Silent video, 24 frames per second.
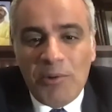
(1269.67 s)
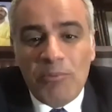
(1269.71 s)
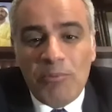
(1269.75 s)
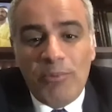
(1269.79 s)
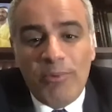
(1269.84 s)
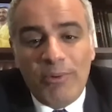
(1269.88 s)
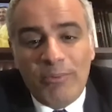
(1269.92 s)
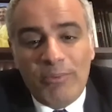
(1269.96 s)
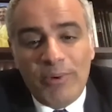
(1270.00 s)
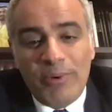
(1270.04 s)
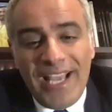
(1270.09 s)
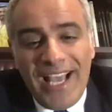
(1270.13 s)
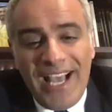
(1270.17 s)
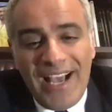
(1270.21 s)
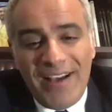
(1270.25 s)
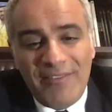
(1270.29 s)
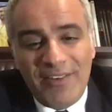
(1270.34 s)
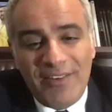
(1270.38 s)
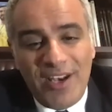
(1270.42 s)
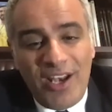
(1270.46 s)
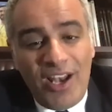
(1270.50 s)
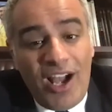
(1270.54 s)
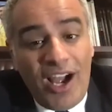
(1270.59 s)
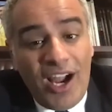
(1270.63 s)
We have
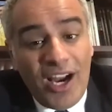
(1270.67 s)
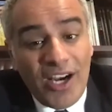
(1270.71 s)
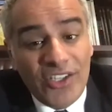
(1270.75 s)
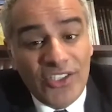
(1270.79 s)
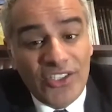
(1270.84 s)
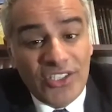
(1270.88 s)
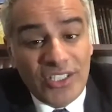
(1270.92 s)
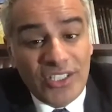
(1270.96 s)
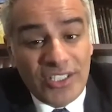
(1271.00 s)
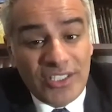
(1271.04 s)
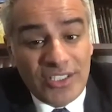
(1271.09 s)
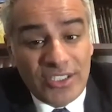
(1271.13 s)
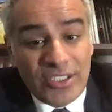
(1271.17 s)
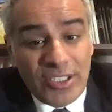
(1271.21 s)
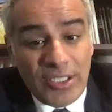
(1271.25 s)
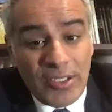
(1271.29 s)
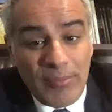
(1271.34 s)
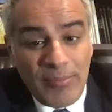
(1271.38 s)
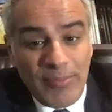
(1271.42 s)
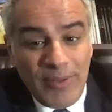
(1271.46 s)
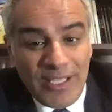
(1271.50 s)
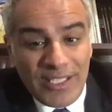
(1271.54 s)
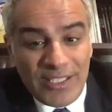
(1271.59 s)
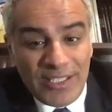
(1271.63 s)
a large
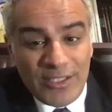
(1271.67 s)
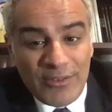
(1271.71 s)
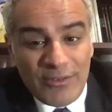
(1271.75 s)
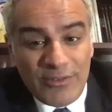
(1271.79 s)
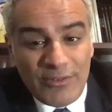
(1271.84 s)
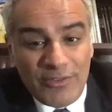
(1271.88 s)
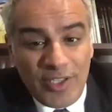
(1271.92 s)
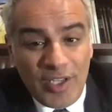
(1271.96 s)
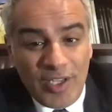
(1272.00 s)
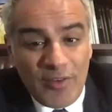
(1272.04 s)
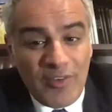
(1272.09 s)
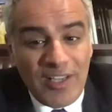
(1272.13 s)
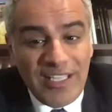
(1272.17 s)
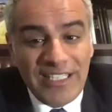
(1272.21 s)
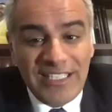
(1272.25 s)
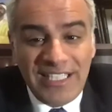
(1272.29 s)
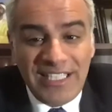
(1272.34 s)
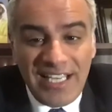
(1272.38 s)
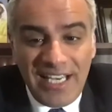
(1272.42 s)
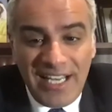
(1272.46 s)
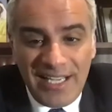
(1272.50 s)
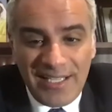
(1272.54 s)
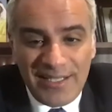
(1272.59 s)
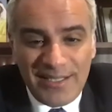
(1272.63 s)
surplus of
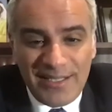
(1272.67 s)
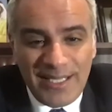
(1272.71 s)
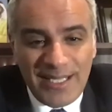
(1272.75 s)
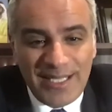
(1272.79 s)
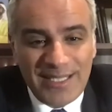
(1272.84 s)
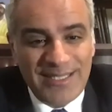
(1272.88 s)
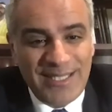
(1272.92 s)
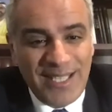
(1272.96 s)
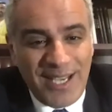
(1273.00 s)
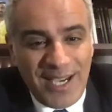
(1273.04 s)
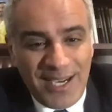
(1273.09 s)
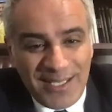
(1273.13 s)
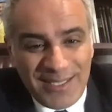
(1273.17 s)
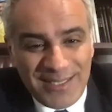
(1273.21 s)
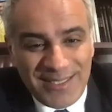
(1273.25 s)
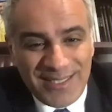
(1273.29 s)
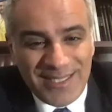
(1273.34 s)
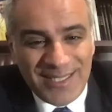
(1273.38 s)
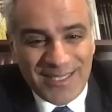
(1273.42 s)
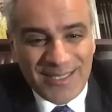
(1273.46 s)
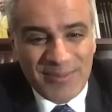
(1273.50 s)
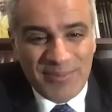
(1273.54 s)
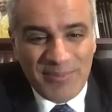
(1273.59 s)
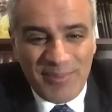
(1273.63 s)
ventilators,
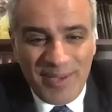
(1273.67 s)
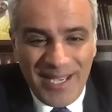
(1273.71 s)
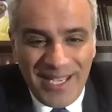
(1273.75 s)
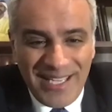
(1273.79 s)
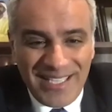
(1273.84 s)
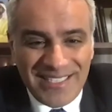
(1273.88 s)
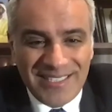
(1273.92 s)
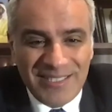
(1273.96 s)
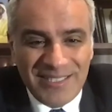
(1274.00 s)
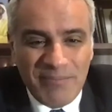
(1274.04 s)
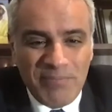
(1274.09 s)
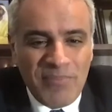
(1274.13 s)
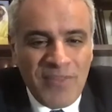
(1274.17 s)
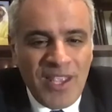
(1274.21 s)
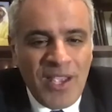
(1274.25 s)
doctors, beds.